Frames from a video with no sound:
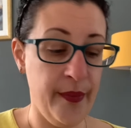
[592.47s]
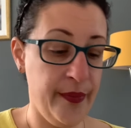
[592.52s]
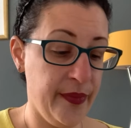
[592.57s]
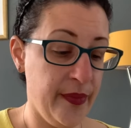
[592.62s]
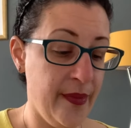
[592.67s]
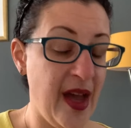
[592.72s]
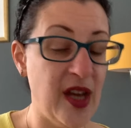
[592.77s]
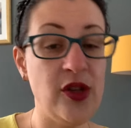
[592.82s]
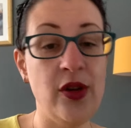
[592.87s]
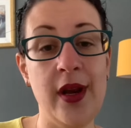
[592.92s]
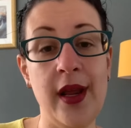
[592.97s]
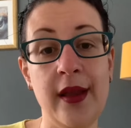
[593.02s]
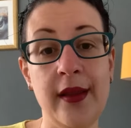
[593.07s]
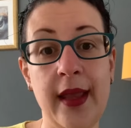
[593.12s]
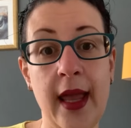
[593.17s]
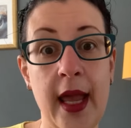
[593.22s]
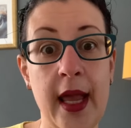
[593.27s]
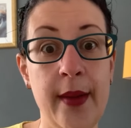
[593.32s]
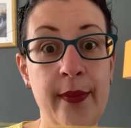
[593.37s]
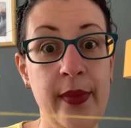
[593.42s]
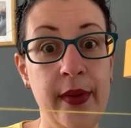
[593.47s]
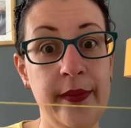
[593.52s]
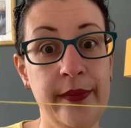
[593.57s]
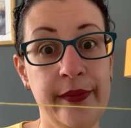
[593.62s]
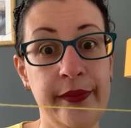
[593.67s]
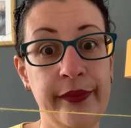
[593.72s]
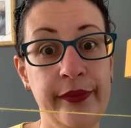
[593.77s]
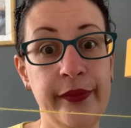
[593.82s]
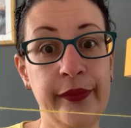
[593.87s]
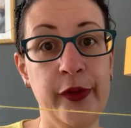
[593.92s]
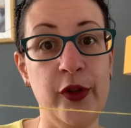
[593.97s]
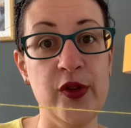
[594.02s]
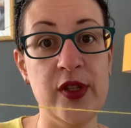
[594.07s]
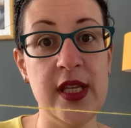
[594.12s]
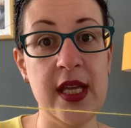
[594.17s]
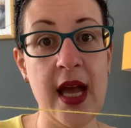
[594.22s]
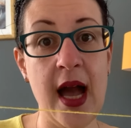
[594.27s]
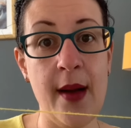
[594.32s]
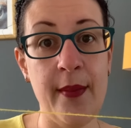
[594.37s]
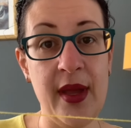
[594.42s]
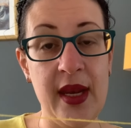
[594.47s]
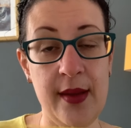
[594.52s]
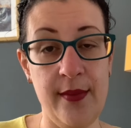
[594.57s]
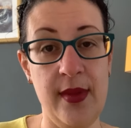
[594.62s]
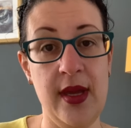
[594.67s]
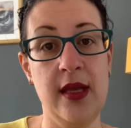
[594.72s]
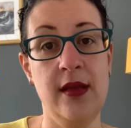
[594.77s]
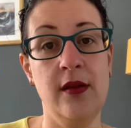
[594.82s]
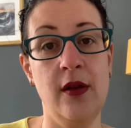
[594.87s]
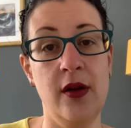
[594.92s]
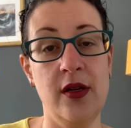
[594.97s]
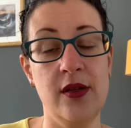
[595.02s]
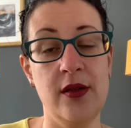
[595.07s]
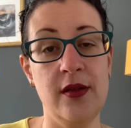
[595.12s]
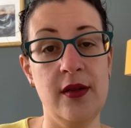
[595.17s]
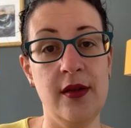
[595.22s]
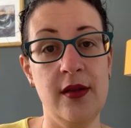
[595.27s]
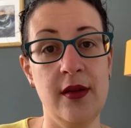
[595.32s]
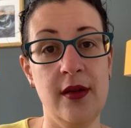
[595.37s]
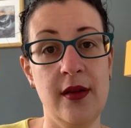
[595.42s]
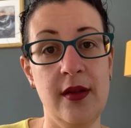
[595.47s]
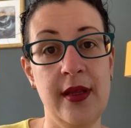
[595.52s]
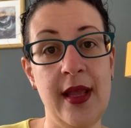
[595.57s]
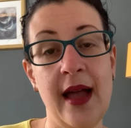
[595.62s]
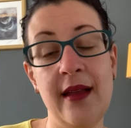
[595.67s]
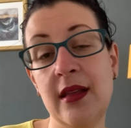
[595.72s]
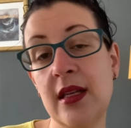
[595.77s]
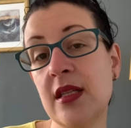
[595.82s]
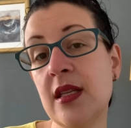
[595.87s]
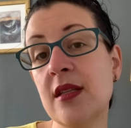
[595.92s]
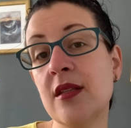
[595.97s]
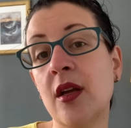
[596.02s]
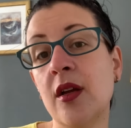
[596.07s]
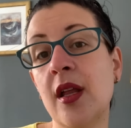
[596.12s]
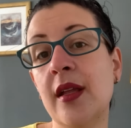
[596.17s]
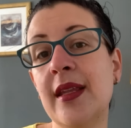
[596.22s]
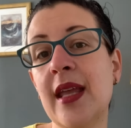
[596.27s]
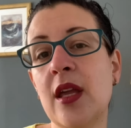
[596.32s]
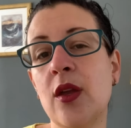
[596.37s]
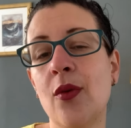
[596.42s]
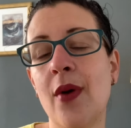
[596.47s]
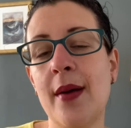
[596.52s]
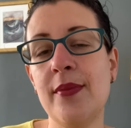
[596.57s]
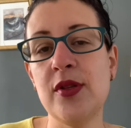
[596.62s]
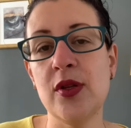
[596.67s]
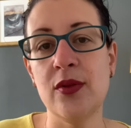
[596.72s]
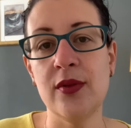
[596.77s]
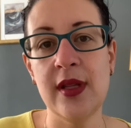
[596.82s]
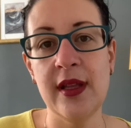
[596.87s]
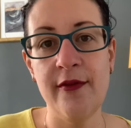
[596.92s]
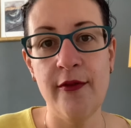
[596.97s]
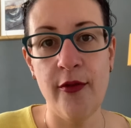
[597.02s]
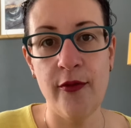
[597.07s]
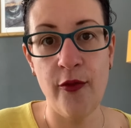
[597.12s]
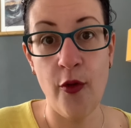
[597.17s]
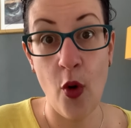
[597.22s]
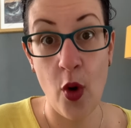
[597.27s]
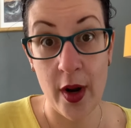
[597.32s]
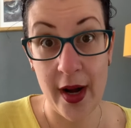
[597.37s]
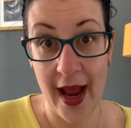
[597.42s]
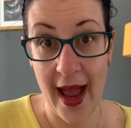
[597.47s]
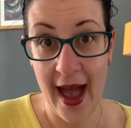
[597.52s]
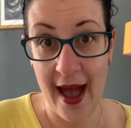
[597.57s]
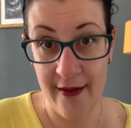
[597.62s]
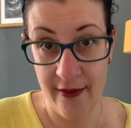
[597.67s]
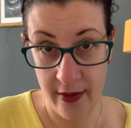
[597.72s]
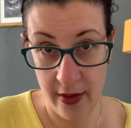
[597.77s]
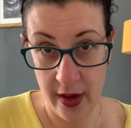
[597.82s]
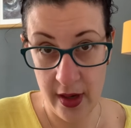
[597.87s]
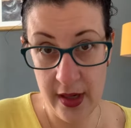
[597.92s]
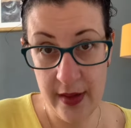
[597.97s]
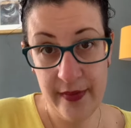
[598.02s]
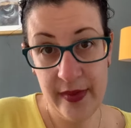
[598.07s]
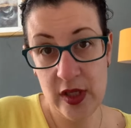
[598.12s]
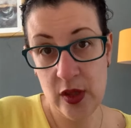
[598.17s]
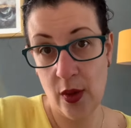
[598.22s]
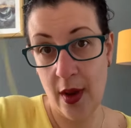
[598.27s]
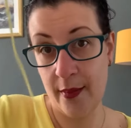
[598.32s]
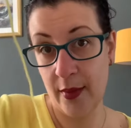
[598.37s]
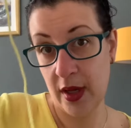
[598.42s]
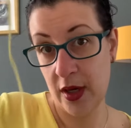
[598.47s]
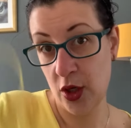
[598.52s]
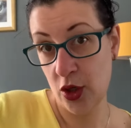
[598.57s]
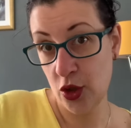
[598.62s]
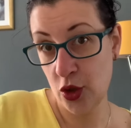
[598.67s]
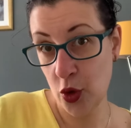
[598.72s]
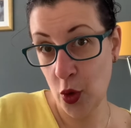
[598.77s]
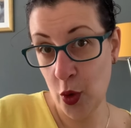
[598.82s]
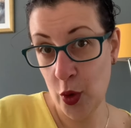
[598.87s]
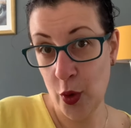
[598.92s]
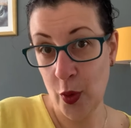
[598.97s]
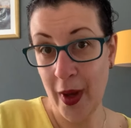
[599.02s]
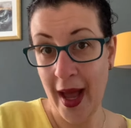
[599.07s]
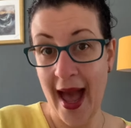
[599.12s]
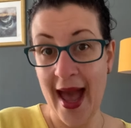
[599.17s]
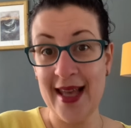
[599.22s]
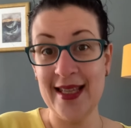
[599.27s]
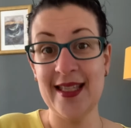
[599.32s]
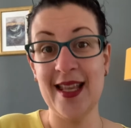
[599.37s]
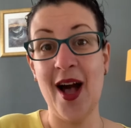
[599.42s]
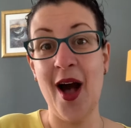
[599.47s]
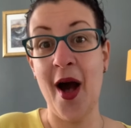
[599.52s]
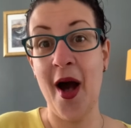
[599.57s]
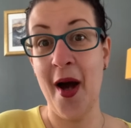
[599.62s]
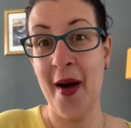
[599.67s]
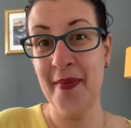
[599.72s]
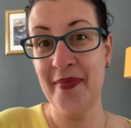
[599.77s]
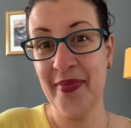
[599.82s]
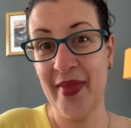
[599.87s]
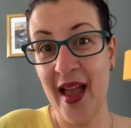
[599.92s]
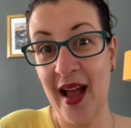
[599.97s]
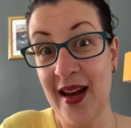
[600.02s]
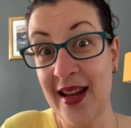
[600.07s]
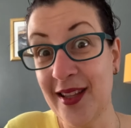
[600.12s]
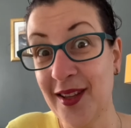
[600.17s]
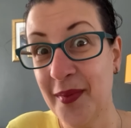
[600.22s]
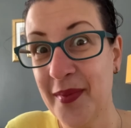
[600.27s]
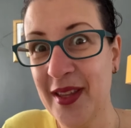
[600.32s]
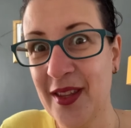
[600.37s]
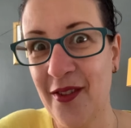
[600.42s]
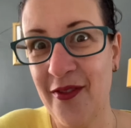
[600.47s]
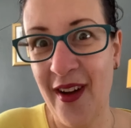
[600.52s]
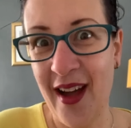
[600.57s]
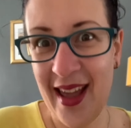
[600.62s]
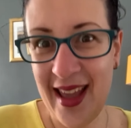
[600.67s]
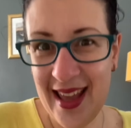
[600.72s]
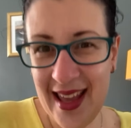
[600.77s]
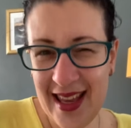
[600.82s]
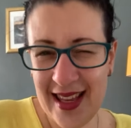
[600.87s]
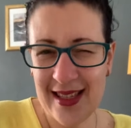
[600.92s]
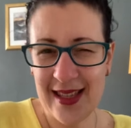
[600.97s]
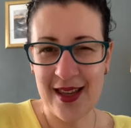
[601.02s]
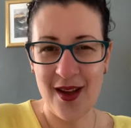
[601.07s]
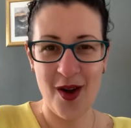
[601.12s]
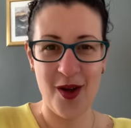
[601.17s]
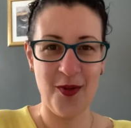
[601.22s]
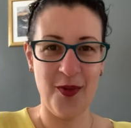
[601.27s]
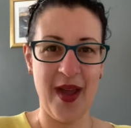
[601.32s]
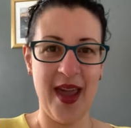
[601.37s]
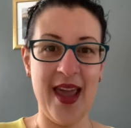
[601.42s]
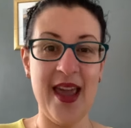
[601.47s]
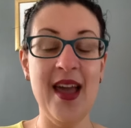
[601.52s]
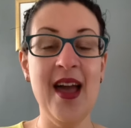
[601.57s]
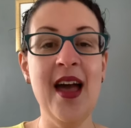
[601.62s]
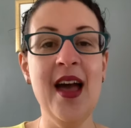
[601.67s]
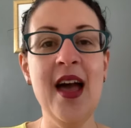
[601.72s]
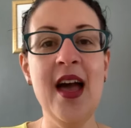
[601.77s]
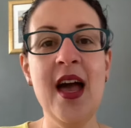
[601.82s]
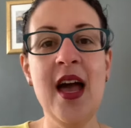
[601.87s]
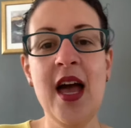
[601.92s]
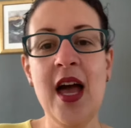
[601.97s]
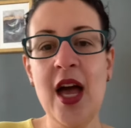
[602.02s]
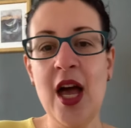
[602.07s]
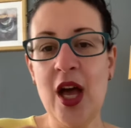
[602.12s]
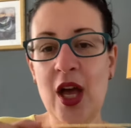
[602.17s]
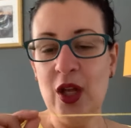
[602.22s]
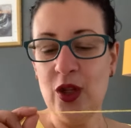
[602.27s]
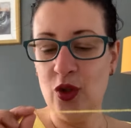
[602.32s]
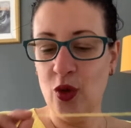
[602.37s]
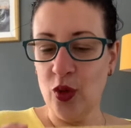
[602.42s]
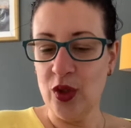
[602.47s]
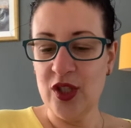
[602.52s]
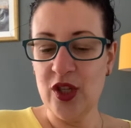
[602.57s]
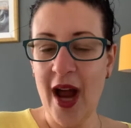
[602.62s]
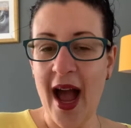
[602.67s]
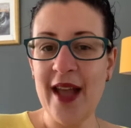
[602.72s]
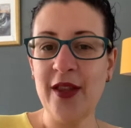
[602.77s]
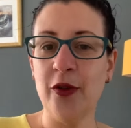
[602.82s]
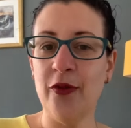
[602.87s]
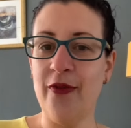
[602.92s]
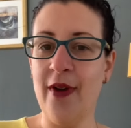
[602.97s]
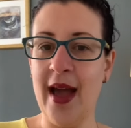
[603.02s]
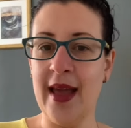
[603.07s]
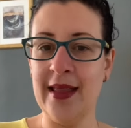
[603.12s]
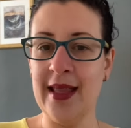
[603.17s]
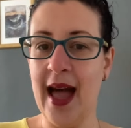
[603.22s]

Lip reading: measuring tape to see how many meters Now this is going to take you absolutely forever, so I'm going to show you guys a little bit of an easier way to try to find